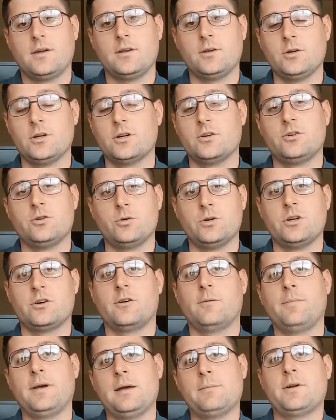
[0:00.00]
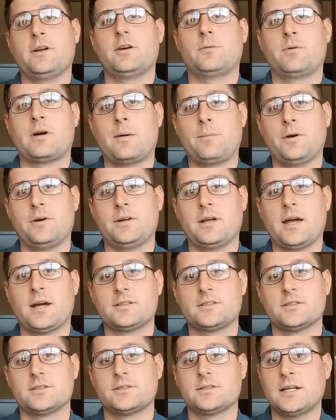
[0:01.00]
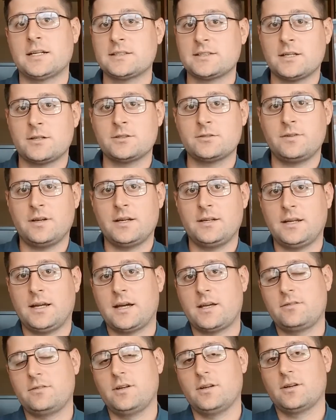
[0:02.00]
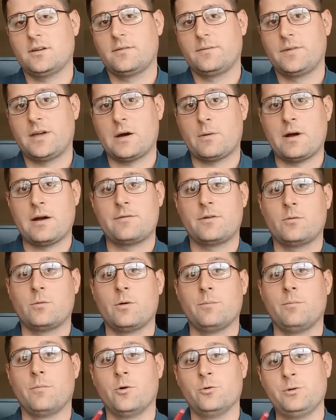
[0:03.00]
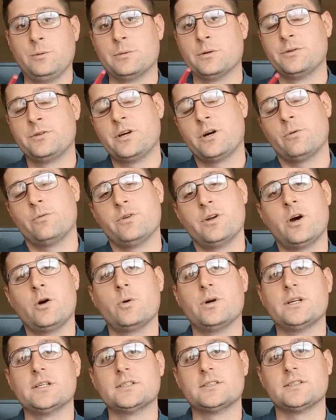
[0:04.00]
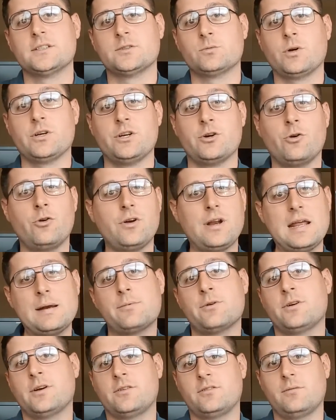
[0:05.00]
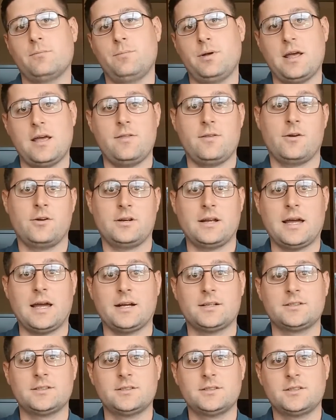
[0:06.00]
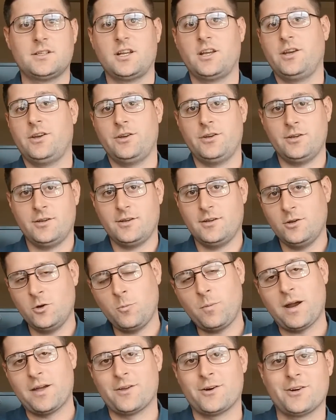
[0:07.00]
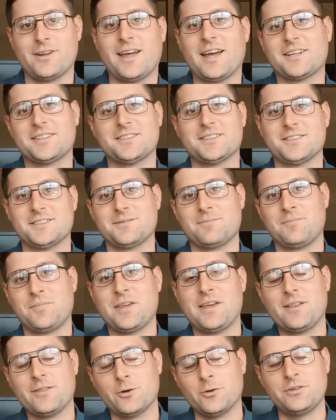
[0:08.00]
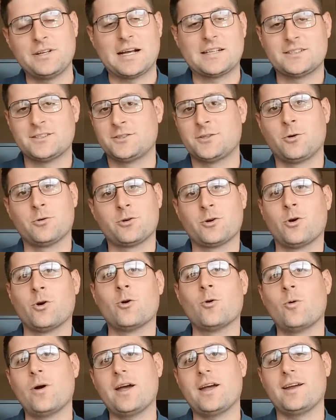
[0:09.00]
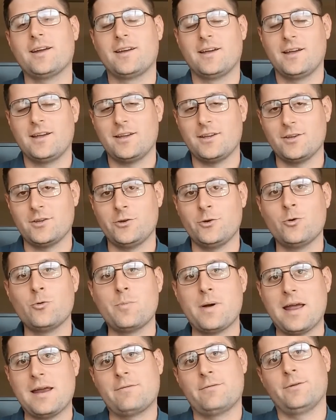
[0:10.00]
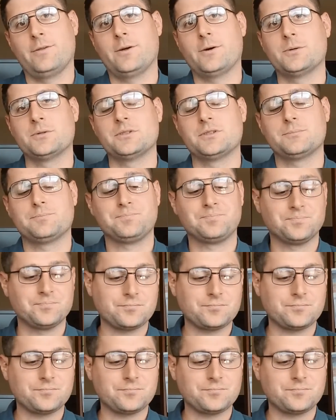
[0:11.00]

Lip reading: you get a 2-year abatement on your property taxes. That sounds fantastic. However, what most people don't know is when your neighbor doesn't pay their taxes, you pay their taxes. Those taxes don't go away. You pay for those.